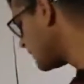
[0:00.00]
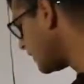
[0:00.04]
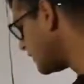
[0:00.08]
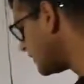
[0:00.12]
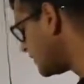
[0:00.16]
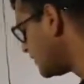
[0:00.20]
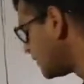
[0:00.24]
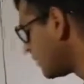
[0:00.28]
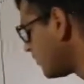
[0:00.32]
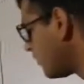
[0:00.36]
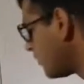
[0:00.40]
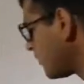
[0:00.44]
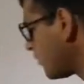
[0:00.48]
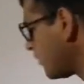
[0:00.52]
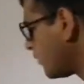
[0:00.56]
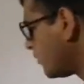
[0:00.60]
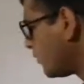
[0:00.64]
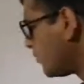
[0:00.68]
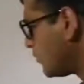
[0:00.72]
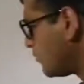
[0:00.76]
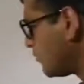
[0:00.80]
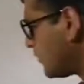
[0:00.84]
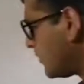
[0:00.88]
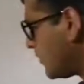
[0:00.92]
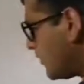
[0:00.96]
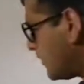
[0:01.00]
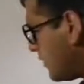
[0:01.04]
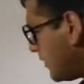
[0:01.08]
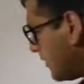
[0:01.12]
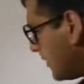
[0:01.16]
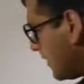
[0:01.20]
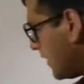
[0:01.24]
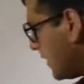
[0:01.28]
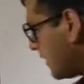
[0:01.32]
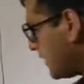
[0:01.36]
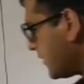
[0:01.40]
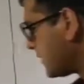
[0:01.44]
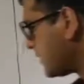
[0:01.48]
anticodon loop,
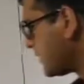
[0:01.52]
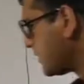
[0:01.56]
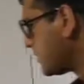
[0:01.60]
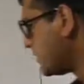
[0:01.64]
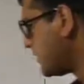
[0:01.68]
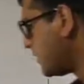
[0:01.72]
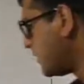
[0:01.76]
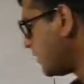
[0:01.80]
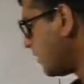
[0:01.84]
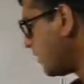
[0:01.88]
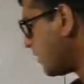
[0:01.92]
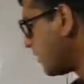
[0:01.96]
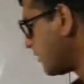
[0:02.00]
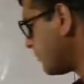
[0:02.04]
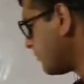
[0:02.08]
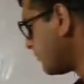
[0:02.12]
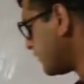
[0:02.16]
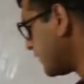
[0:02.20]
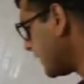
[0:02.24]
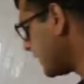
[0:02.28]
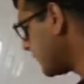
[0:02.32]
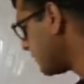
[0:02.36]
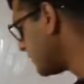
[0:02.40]
and this is DRM, that